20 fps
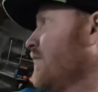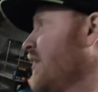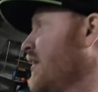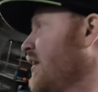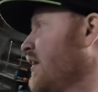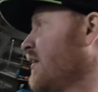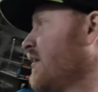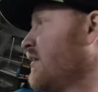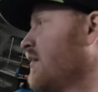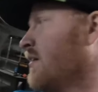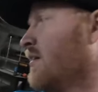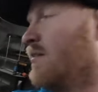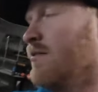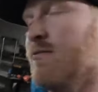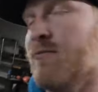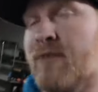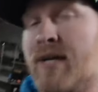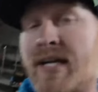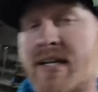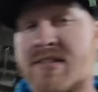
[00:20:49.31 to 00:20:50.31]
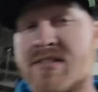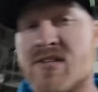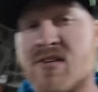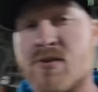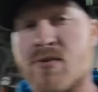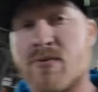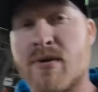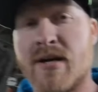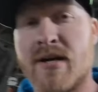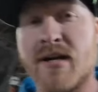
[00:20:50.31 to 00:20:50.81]
there went
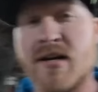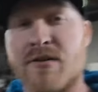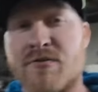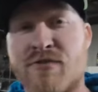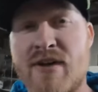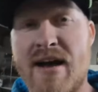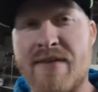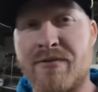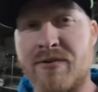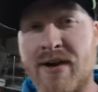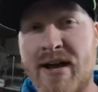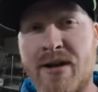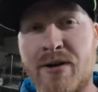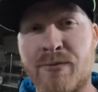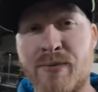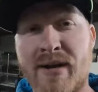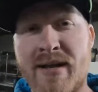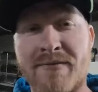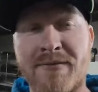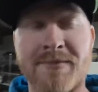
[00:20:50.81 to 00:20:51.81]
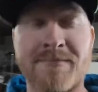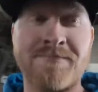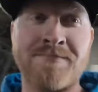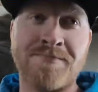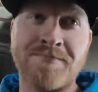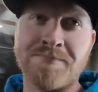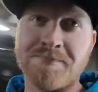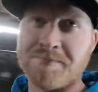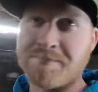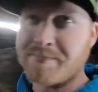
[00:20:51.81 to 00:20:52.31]
to uh, drive it around or whatever.
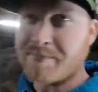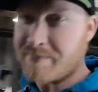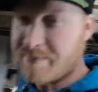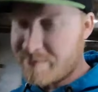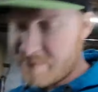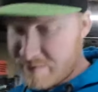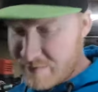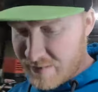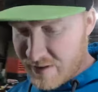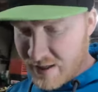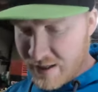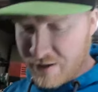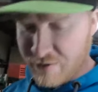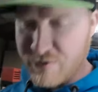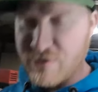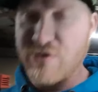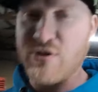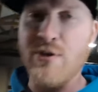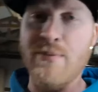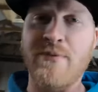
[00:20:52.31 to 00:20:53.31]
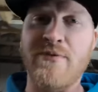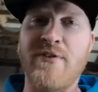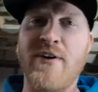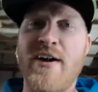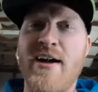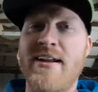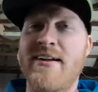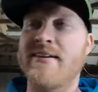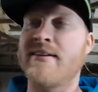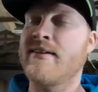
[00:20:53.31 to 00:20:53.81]
It was super
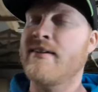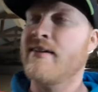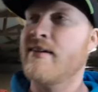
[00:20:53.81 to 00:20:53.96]
fun.